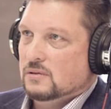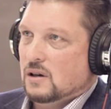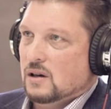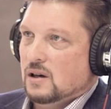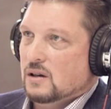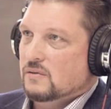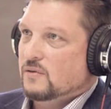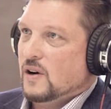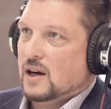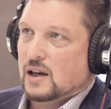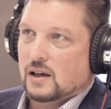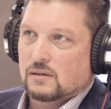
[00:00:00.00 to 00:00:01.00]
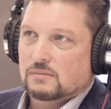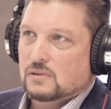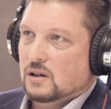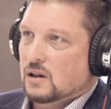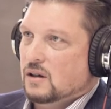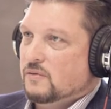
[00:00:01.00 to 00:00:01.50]
on fighting
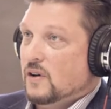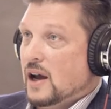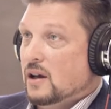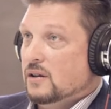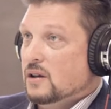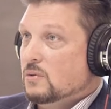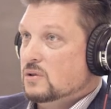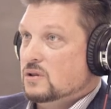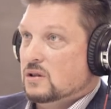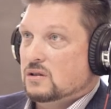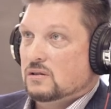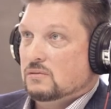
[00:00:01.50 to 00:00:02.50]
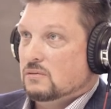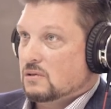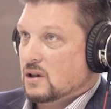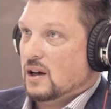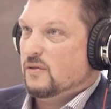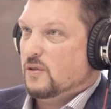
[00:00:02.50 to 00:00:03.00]
a file that was just
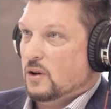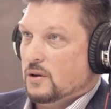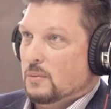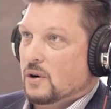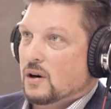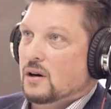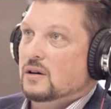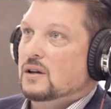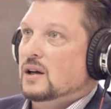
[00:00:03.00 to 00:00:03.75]
kind of falling apart.